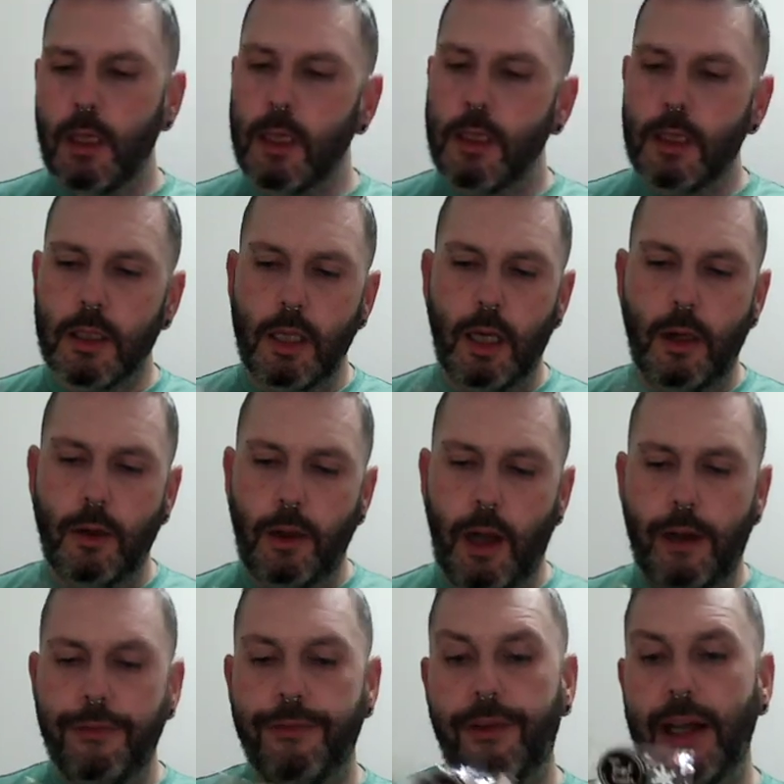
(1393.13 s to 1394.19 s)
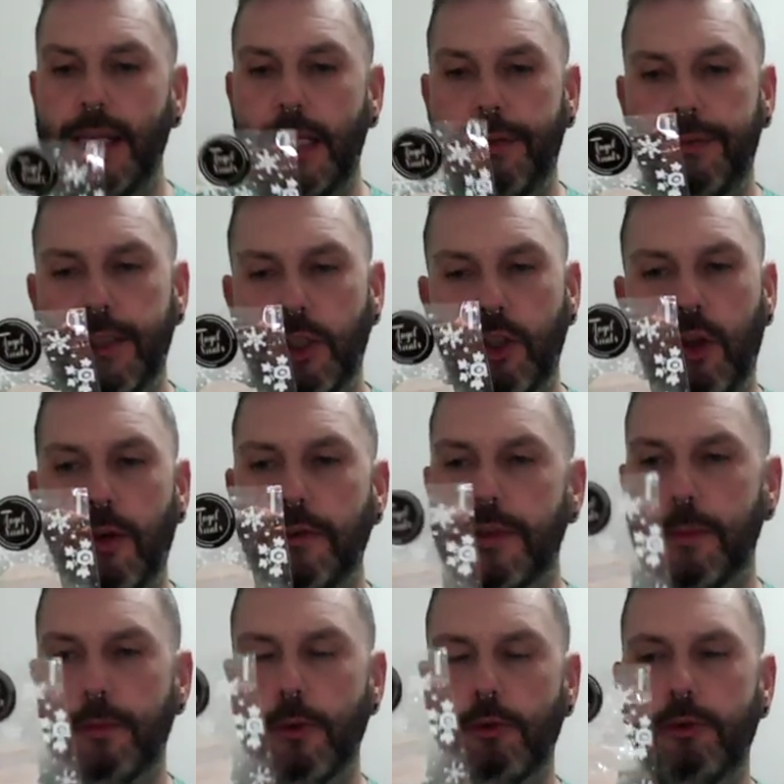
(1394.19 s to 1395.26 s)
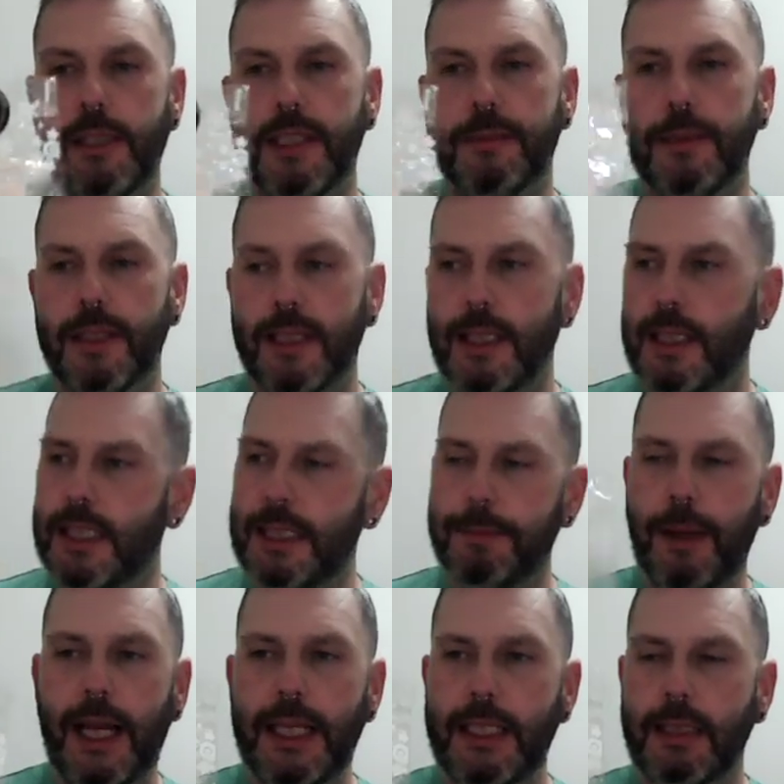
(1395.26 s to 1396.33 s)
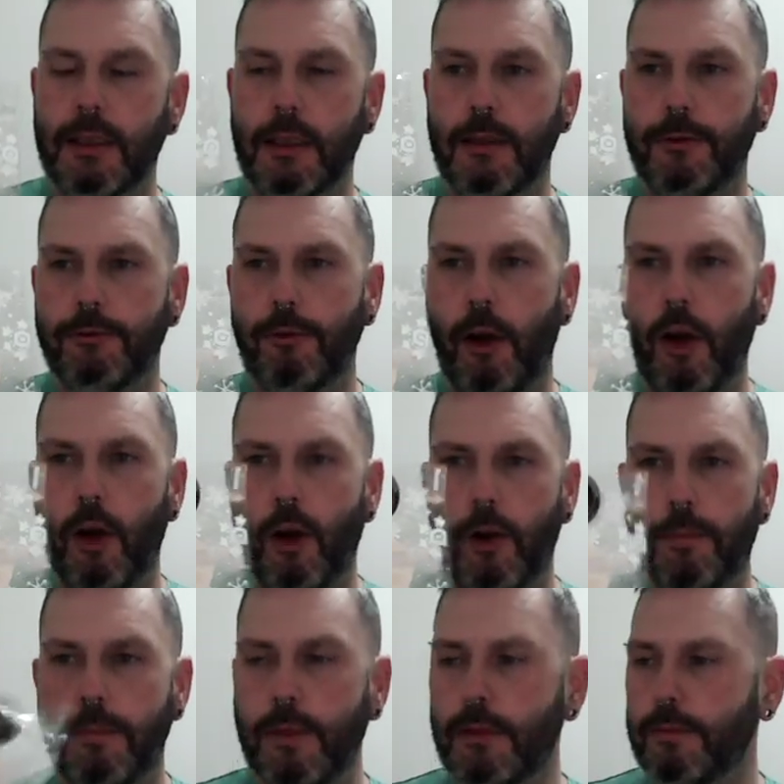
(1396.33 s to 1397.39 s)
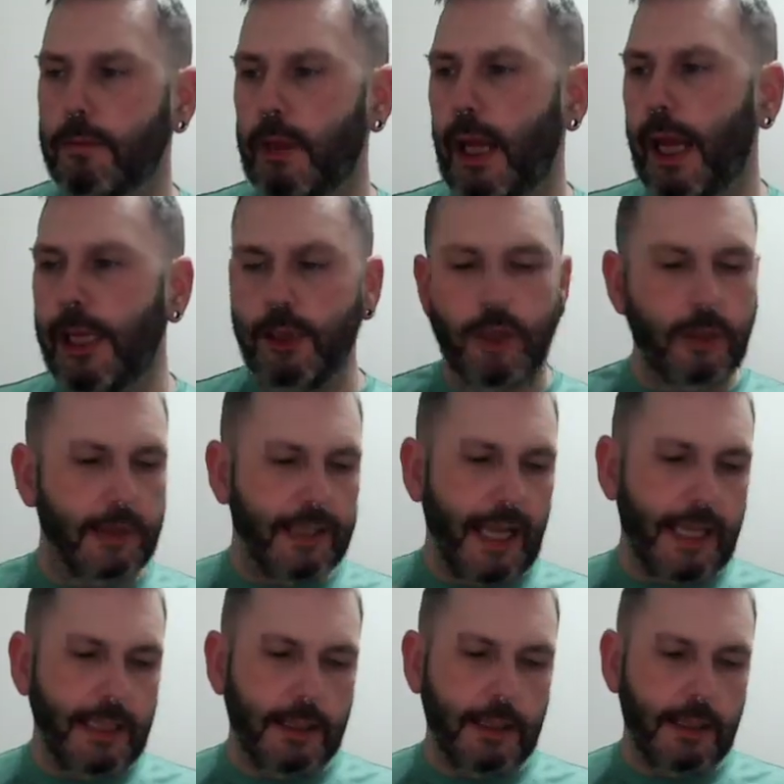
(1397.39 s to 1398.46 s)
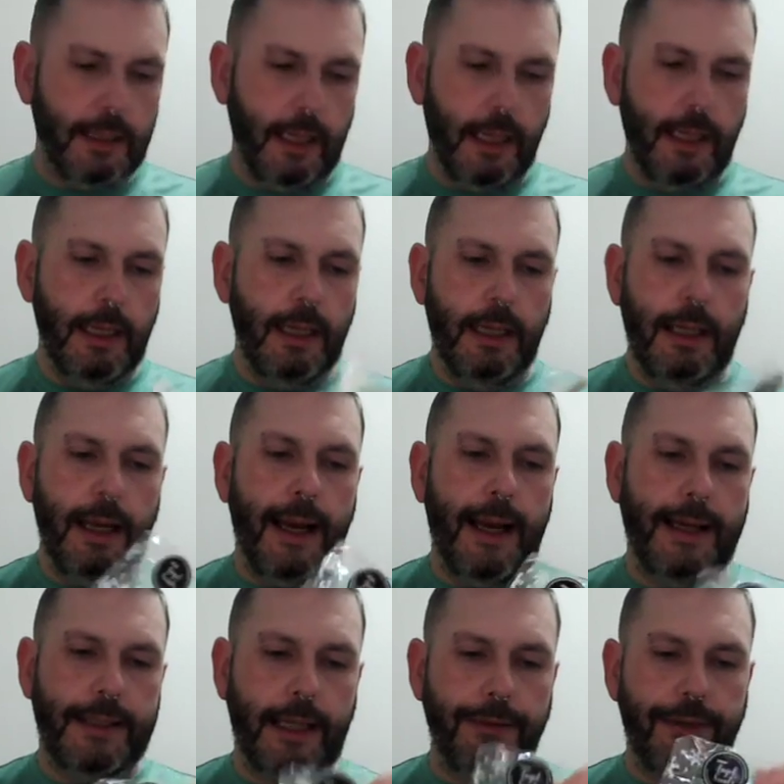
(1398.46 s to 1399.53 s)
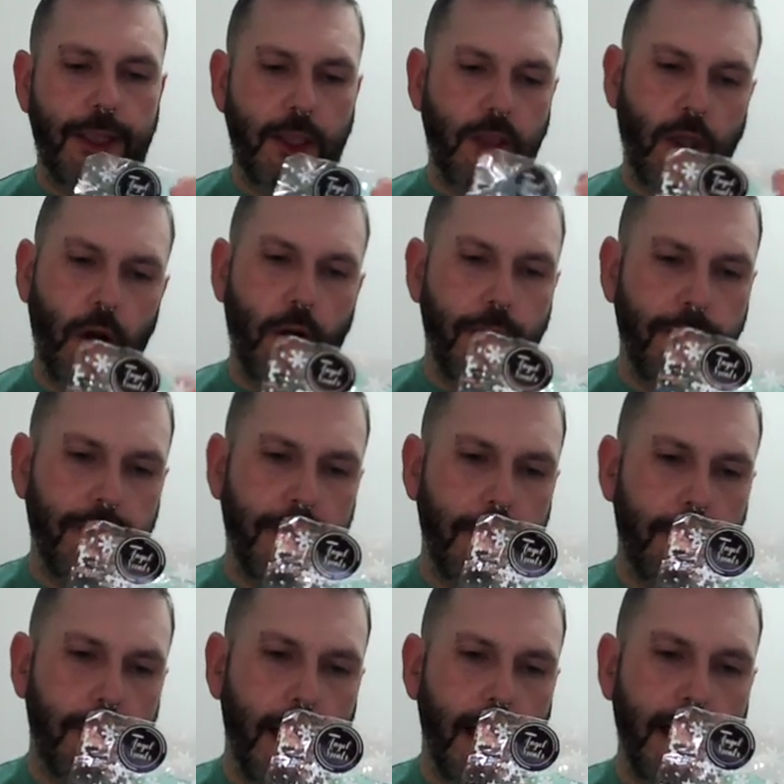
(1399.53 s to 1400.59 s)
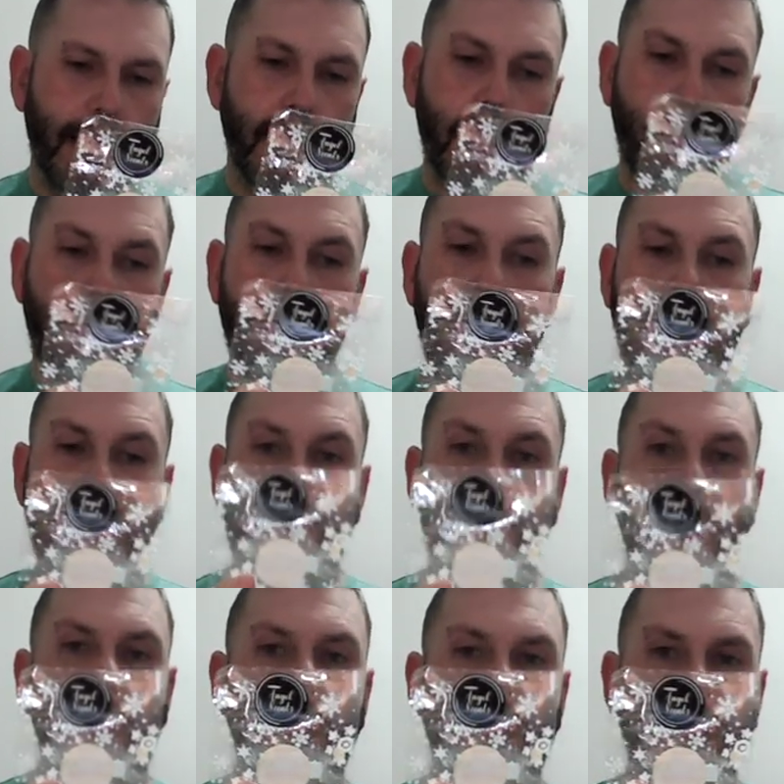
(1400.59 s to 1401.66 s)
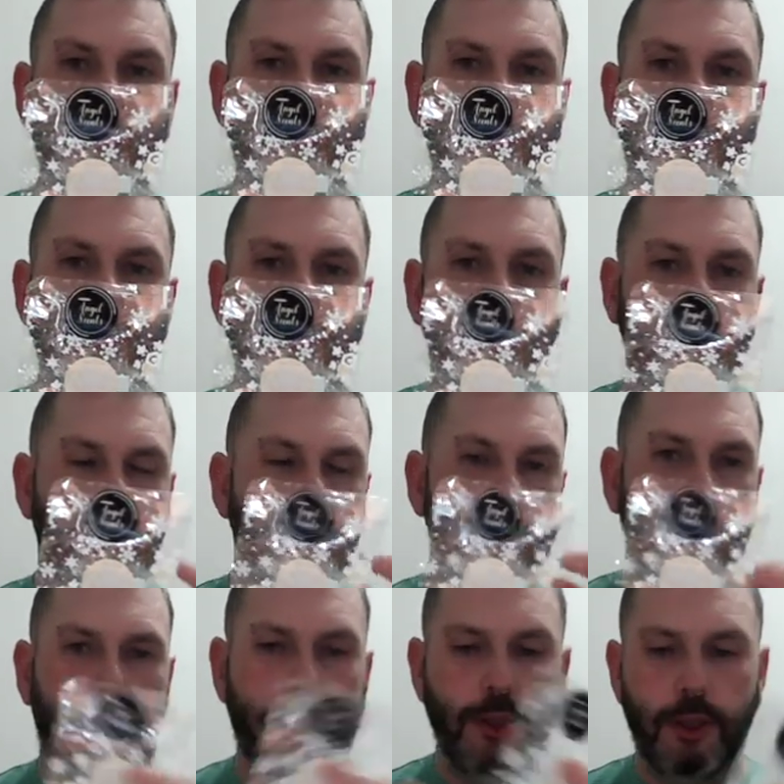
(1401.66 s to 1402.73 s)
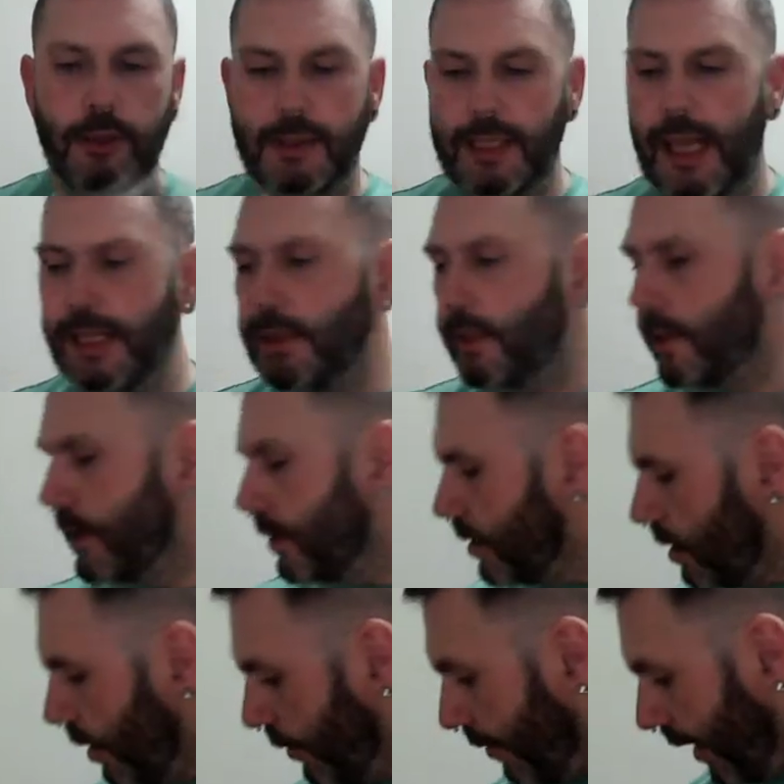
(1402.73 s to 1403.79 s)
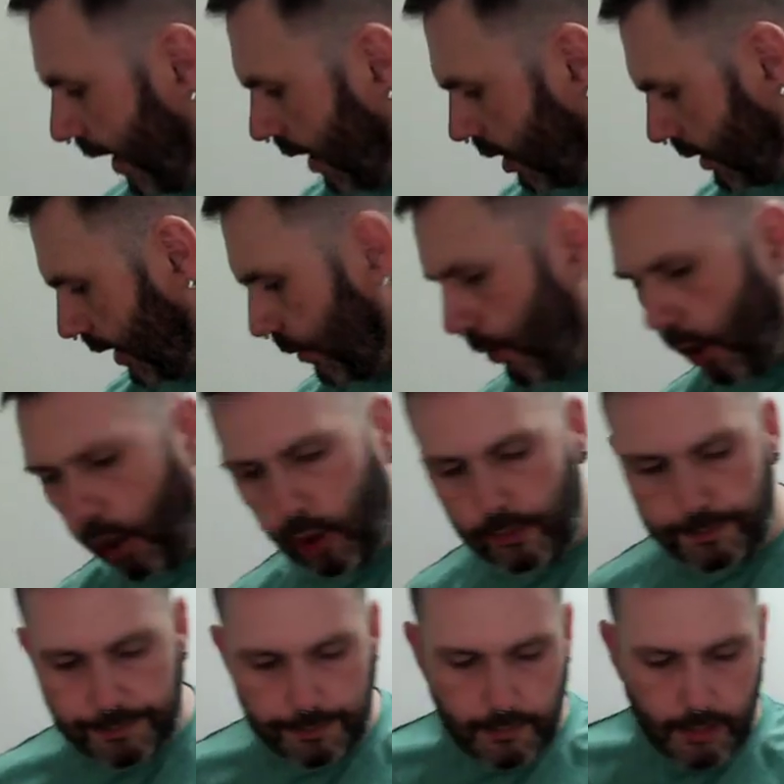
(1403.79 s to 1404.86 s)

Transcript: So I finally finished off some Christmas spice from Angel Scent, and I finished off my Snowflake Sparkle from Angel Scent. So they are now gone.